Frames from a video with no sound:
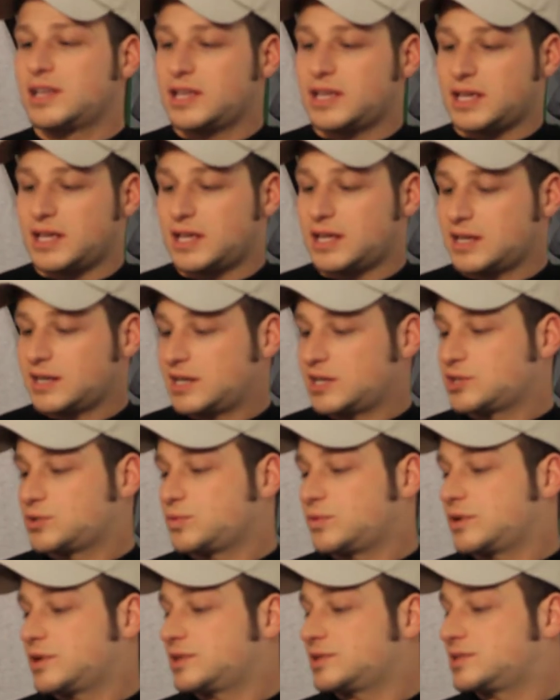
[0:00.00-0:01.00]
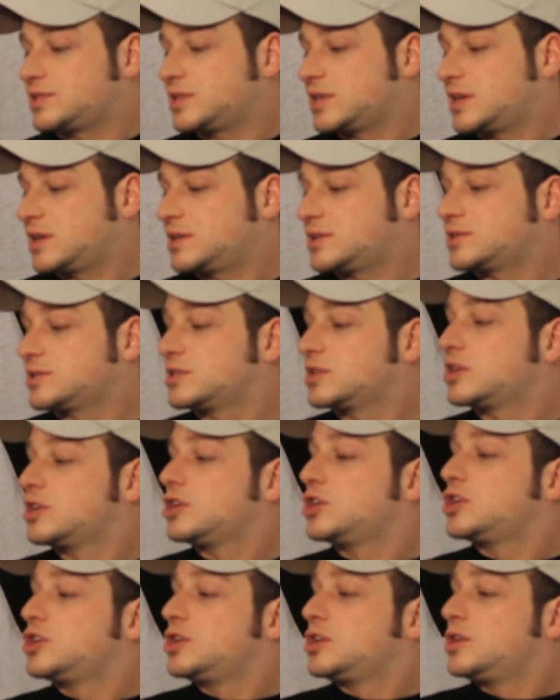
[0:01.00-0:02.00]
And guess what, it says
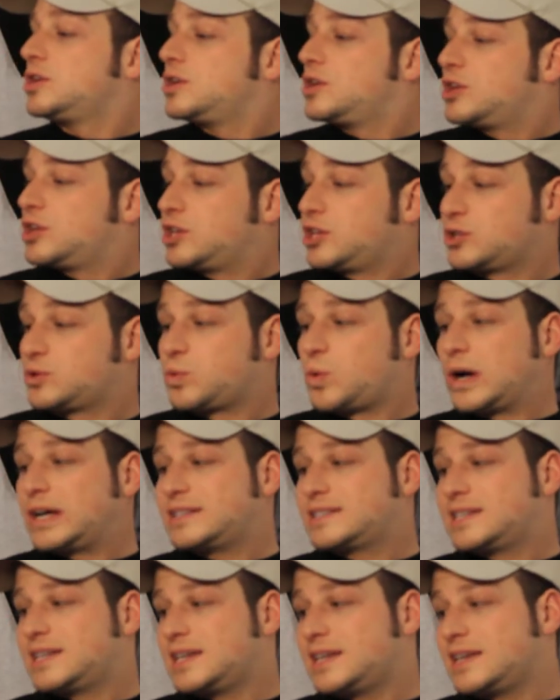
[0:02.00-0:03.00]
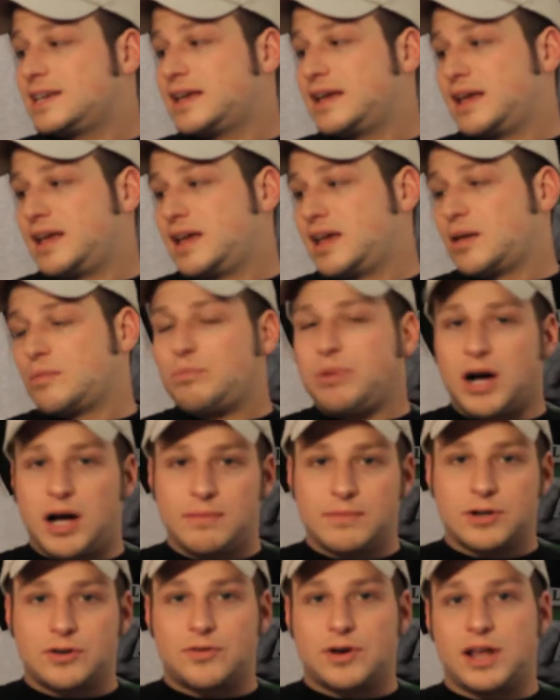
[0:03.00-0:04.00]
it's white tea and
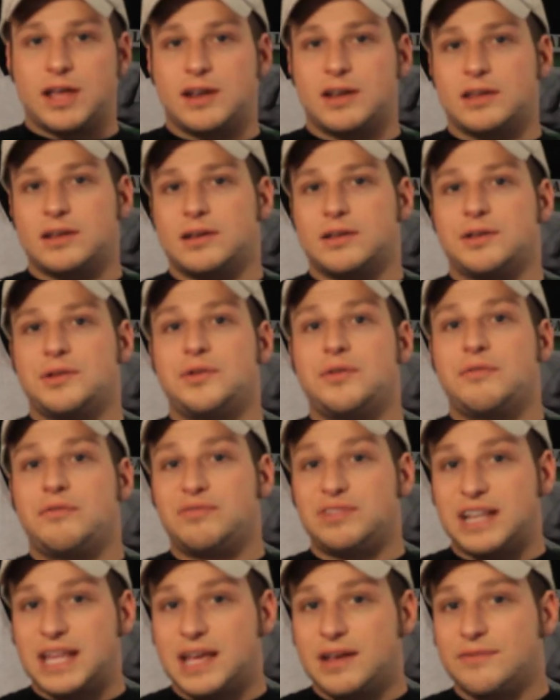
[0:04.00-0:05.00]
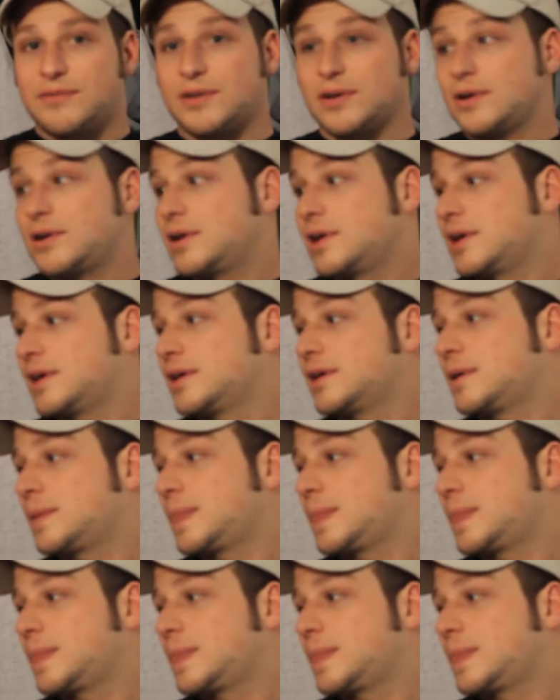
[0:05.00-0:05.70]
pomegranate flavored,